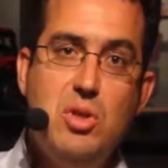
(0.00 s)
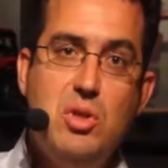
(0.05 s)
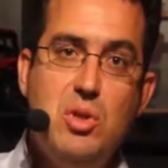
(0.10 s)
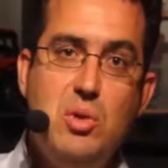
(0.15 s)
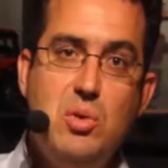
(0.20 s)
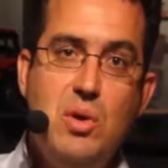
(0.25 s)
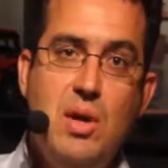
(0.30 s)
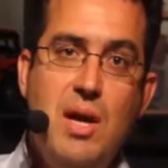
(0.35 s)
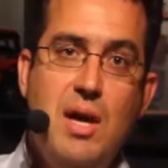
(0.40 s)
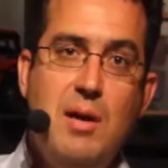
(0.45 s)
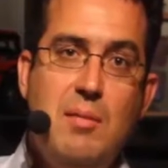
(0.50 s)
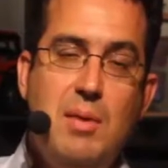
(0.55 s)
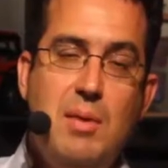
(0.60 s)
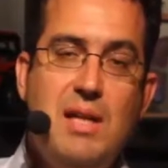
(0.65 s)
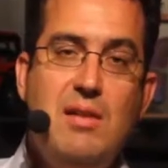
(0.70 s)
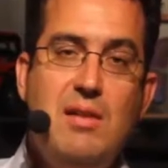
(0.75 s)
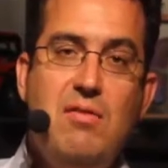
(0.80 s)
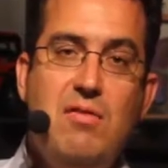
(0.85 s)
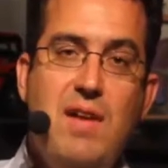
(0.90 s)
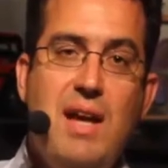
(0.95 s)
do, but
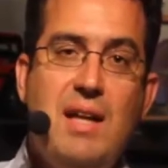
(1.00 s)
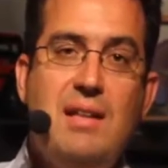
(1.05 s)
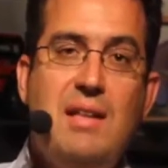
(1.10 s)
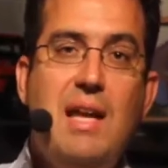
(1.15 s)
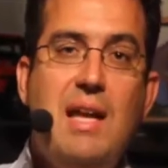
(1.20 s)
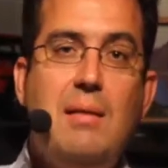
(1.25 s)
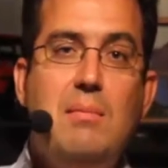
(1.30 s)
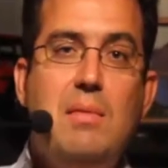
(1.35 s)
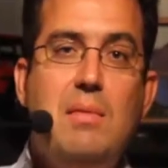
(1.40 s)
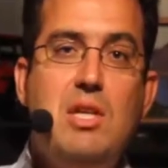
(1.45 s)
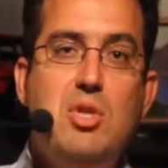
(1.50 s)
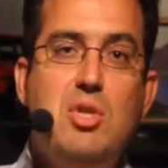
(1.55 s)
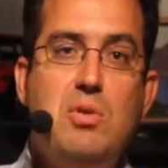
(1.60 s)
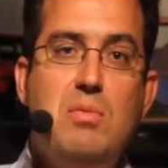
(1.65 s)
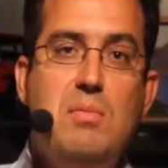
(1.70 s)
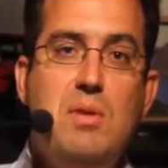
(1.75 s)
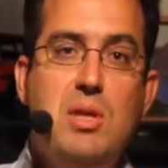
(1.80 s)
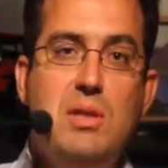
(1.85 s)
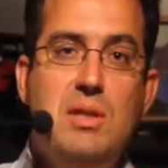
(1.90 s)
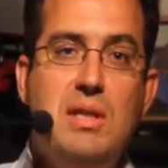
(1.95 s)
in fact that
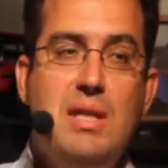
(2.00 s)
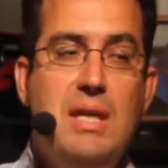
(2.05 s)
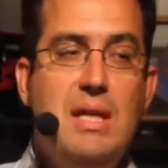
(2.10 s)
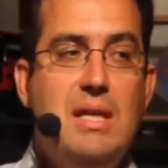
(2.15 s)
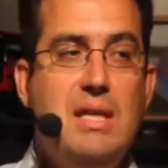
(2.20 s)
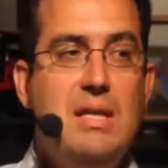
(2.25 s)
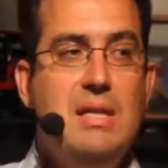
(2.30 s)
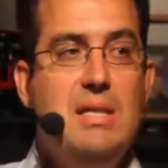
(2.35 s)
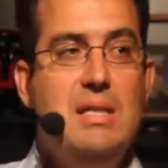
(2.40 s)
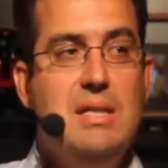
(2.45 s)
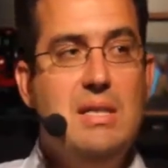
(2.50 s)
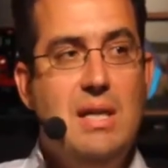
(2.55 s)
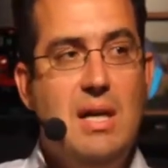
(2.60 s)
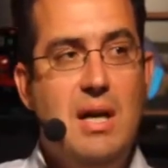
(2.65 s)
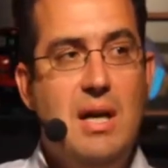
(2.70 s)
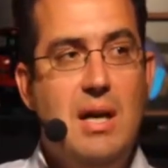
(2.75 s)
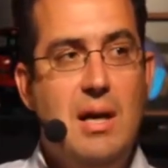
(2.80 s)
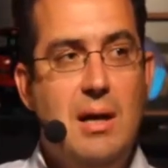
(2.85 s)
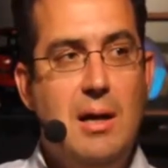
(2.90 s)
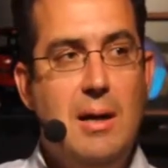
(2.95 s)
measurement is
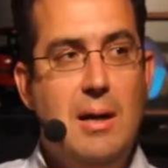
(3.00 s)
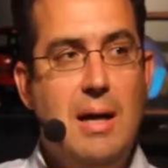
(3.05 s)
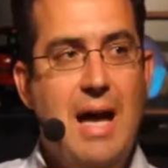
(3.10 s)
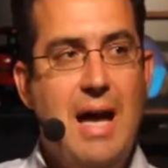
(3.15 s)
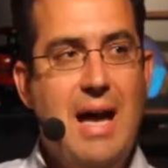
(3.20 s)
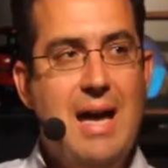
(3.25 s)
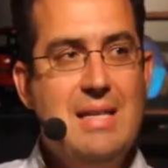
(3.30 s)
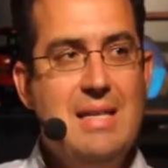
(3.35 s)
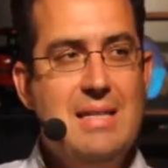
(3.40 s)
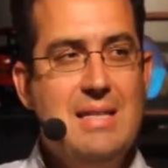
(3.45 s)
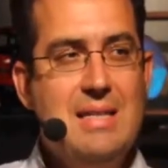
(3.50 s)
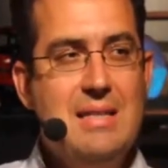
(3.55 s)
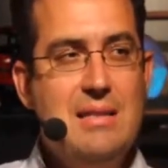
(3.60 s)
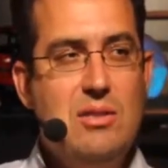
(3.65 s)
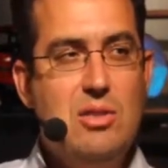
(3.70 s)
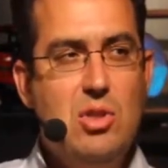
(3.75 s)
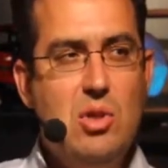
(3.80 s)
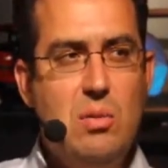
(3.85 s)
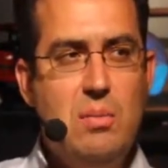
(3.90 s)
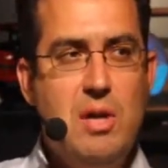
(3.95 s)
has
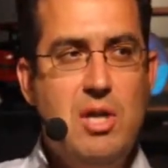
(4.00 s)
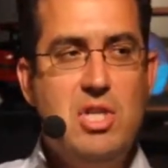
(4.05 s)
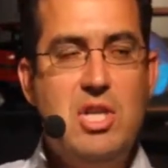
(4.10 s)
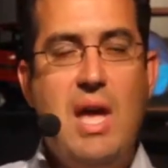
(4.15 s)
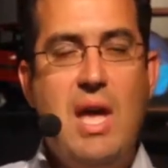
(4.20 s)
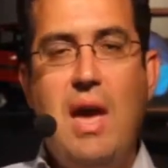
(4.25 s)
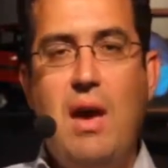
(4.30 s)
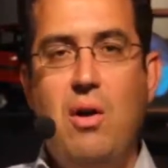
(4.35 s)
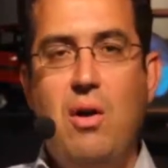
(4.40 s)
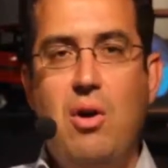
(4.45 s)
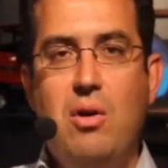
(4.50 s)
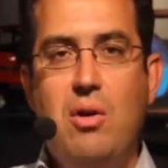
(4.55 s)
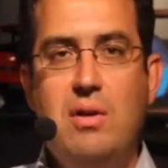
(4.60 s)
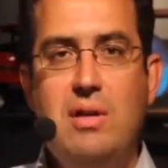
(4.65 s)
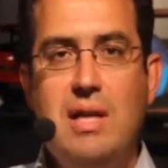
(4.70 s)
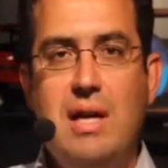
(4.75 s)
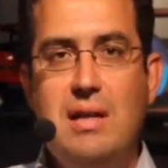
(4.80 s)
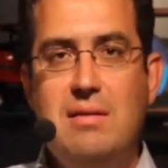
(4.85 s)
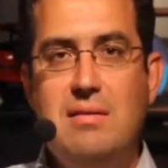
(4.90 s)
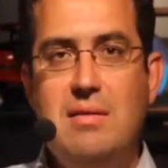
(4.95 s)
so much error
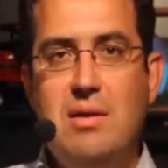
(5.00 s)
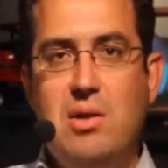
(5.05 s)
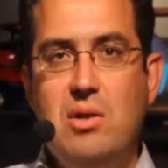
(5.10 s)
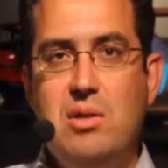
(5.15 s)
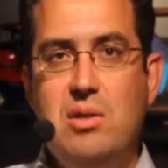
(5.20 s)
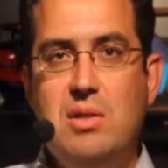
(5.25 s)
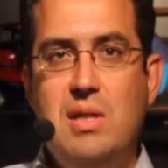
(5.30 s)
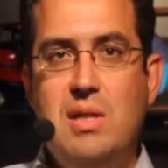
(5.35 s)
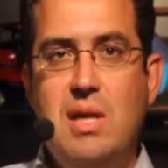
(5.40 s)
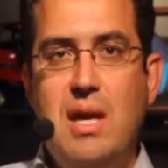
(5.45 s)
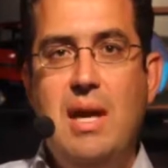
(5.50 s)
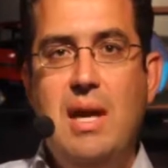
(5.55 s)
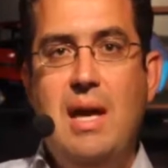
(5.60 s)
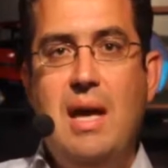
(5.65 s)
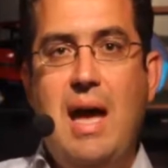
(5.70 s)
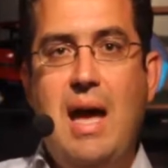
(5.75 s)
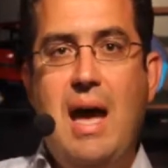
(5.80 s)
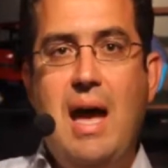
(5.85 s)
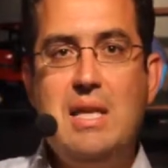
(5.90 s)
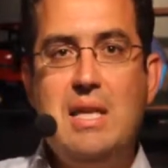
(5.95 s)
that there's
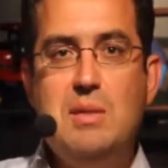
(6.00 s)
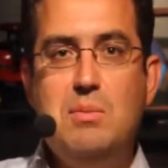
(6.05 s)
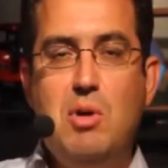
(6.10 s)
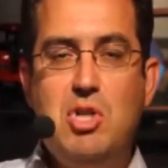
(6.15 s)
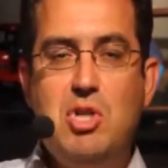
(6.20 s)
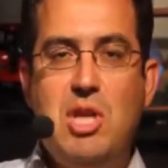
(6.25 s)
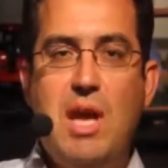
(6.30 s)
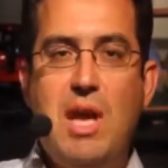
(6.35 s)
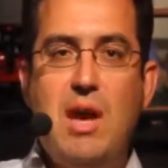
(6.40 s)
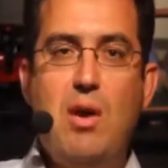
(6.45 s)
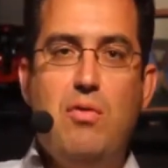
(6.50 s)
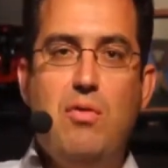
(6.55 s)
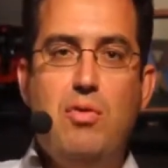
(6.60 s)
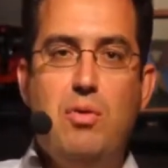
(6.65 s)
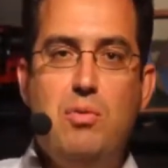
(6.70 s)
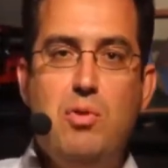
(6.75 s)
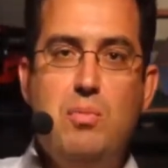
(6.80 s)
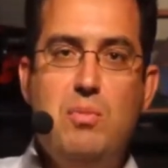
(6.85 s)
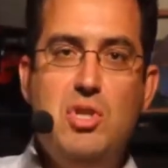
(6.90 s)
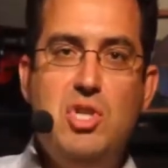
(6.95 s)
as much error
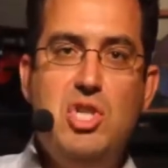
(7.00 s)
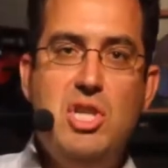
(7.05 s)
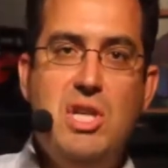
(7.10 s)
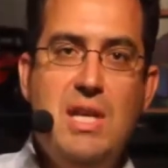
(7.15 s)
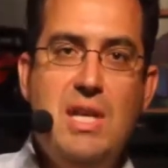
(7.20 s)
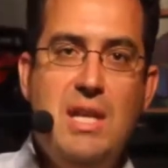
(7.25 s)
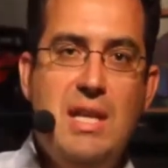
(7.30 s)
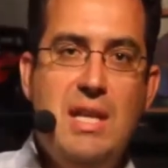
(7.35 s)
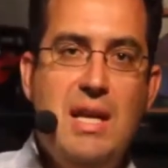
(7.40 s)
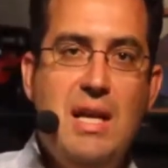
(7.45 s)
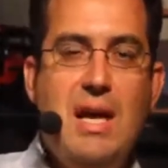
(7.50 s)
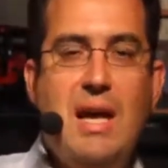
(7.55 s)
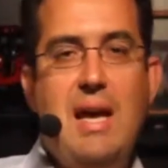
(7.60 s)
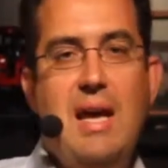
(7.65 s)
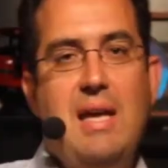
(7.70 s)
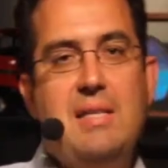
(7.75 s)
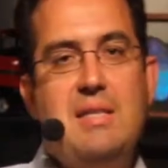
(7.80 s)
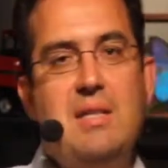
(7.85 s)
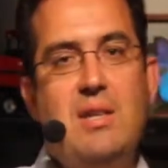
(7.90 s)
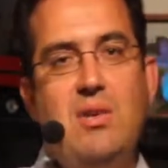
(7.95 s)
from the machine
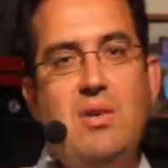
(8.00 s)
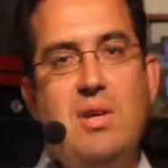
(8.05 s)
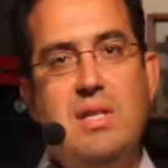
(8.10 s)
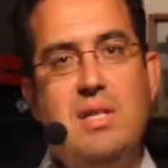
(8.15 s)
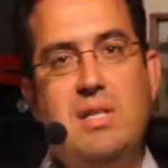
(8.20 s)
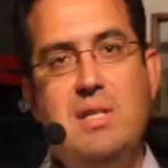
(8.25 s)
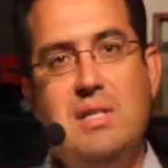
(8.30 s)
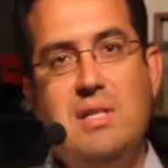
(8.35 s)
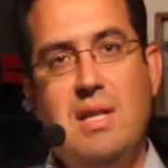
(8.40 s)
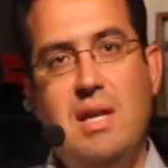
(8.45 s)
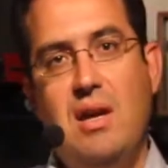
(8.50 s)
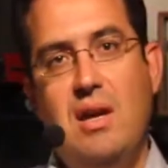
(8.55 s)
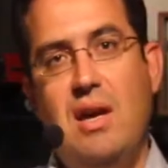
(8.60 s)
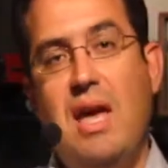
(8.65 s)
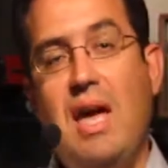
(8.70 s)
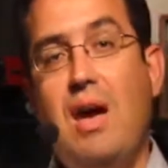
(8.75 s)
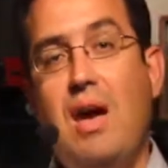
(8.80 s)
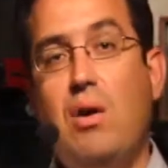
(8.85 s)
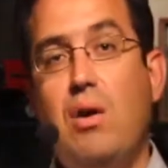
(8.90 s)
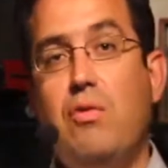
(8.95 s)
as there is
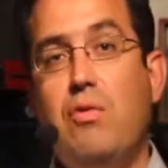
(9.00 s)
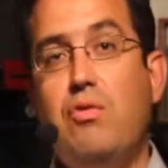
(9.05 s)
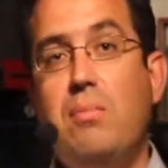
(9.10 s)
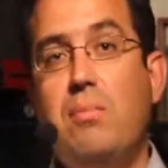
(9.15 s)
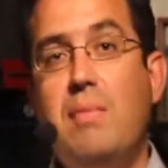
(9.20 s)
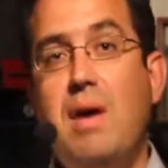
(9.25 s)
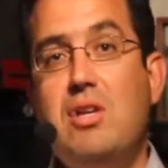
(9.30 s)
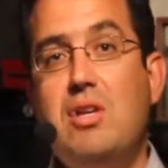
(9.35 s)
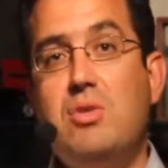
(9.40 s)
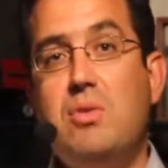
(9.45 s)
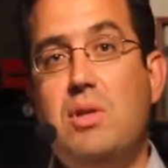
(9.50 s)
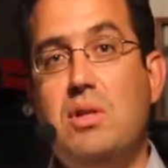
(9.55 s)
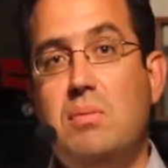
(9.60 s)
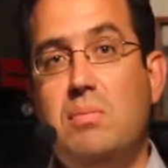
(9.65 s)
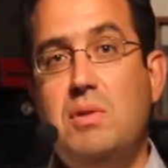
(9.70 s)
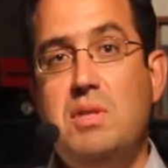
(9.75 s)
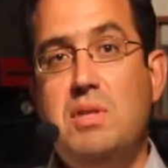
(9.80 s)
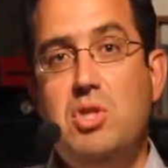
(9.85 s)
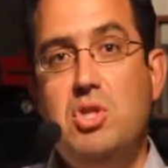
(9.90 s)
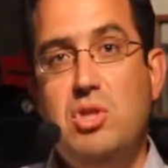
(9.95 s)
error from measuring the
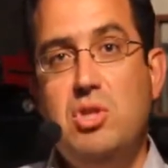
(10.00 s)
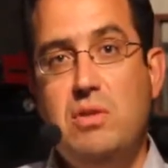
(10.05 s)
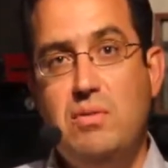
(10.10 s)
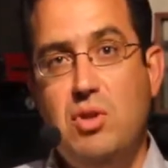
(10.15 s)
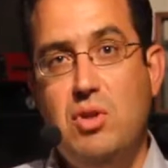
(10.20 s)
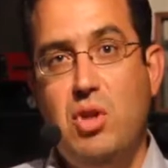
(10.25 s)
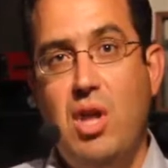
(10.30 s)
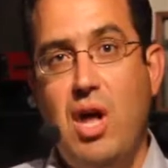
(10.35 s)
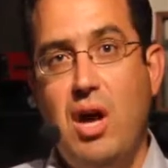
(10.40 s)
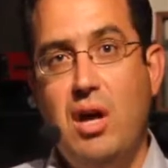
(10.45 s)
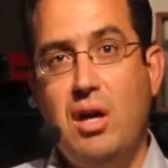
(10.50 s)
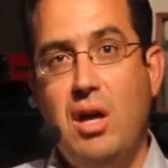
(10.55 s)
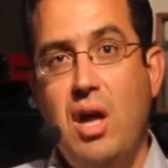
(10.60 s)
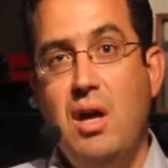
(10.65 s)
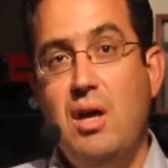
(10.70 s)
position of the log.